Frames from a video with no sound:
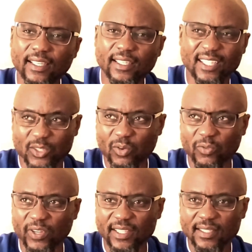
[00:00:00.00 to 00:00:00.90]
It's
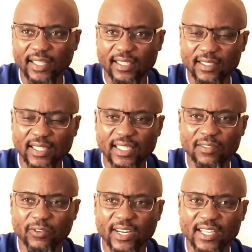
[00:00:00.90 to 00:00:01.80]
obvious there is
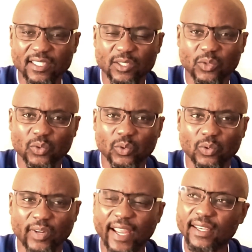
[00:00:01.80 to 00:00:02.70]
need for us
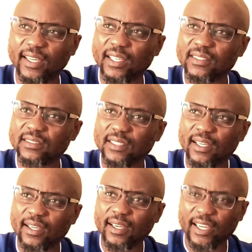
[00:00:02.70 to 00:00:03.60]
to rein in
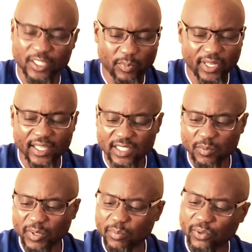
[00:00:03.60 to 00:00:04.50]

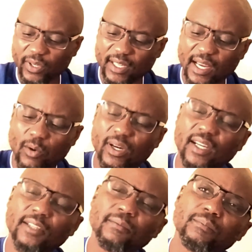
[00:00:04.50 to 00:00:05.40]
experienced people in
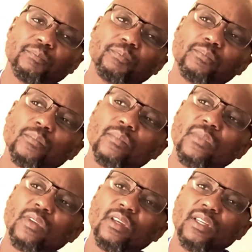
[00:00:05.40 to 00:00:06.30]

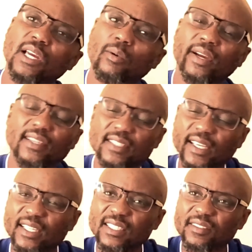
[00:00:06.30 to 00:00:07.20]
our
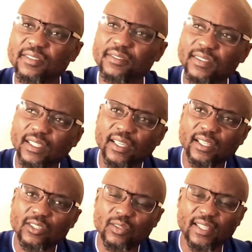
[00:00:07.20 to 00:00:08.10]
executive,
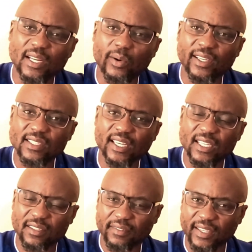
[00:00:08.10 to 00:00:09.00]
so that our
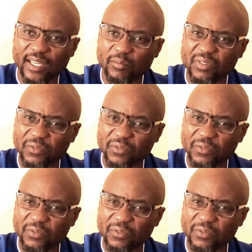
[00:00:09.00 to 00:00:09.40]
executive can be